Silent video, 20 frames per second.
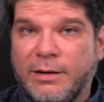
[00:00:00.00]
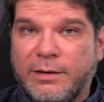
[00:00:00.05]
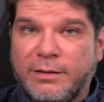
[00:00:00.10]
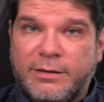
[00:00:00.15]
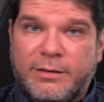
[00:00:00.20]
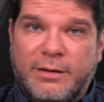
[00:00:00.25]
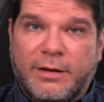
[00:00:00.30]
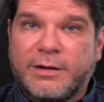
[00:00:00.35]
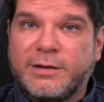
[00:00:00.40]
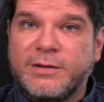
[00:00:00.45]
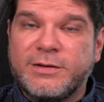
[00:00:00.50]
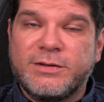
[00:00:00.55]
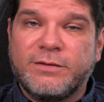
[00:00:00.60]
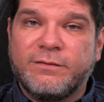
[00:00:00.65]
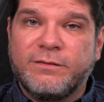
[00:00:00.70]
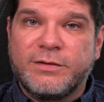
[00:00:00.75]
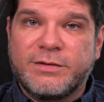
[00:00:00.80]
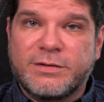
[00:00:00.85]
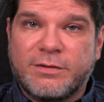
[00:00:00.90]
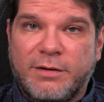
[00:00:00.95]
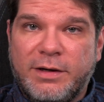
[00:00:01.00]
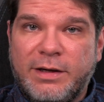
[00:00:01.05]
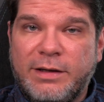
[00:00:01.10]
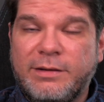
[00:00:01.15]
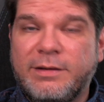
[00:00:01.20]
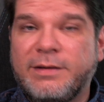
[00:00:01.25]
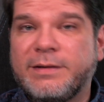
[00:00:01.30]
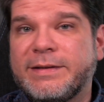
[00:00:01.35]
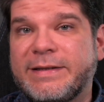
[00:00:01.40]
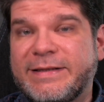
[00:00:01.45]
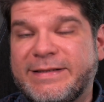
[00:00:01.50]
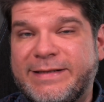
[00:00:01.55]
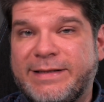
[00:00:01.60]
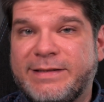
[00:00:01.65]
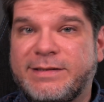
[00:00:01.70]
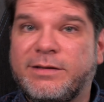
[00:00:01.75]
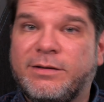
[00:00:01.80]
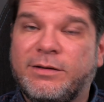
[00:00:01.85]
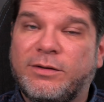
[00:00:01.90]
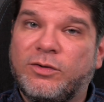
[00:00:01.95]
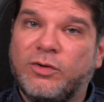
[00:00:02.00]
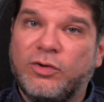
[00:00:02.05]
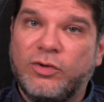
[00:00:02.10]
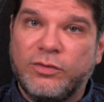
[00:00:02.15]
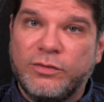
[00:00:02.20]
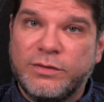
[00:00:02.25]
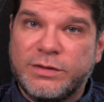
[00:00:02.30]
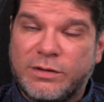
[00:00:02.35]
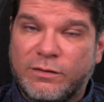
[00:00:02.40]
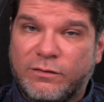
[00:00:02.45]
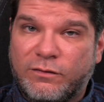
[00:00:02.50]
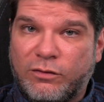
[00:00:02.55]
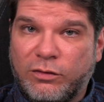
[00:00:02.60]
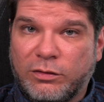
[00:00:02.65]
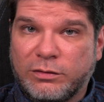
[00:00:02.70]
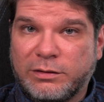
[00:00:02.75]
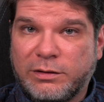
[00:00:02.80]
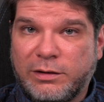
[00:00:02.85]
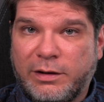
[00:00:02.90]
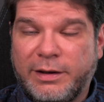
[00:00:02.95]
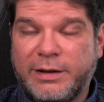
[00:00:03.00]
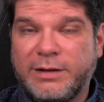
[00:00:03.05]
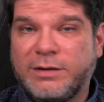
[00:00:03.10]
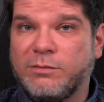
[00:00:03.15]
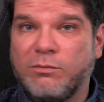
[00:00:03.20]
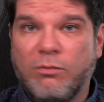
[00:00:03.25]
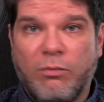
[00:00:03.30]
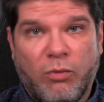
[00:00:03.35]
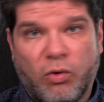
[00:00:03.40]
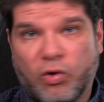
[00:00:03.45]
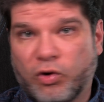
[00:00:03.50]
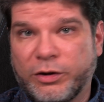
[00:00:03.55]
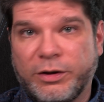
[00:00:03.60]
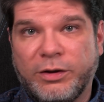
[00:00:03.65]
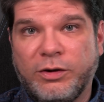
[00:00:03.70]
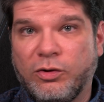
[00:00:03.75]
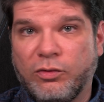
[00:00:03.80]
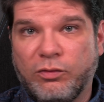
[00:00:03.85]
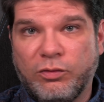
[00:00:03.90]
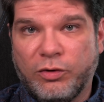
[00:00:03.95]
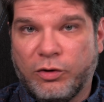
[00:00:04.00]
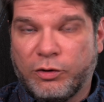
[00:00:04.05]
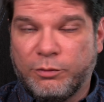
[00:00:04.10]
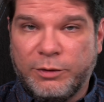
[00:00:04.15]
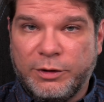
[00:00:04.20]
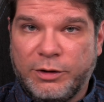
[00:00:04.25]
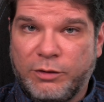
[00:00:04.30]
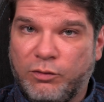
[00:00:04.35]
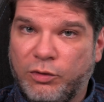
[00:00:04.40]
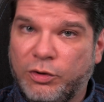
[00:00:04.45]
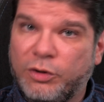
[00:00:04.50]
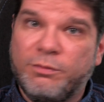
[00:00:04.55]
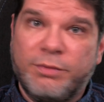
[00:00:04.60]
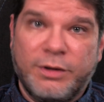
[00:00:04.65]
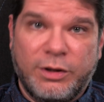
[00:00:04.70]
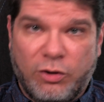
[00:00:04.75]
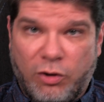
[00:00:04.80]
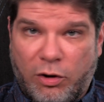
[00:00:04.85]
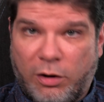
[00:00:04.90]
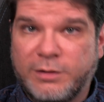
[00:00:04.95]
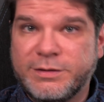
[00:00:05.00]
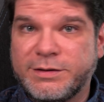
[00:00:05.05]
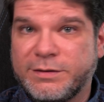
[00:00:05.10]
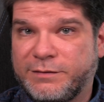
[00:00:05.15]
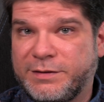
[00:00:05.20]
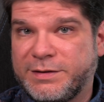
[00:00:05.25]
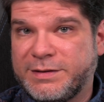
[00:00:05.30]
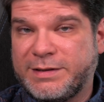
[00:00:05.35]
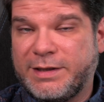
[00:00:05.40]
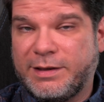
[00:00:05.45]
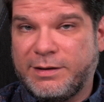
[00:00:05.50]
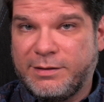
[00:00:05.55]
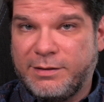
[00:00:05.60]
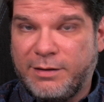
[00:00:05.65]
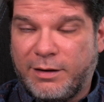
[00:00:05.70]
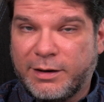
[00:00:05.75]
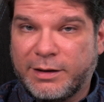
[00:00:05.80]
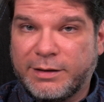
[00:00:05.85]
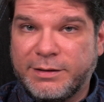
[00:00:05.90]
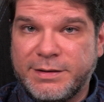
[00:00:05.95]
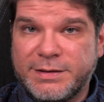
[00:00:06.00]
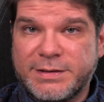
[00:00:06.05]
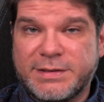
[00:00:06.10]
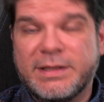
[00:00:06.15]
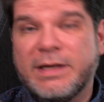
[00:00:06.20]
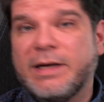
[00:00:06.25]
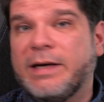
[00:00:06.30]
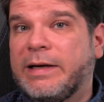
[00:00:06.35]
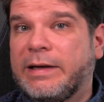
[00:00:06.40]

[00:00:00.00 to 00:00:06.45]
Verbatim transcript: The darkness of the screen, necessity to use the front light more than you normally would because of the set of darkness,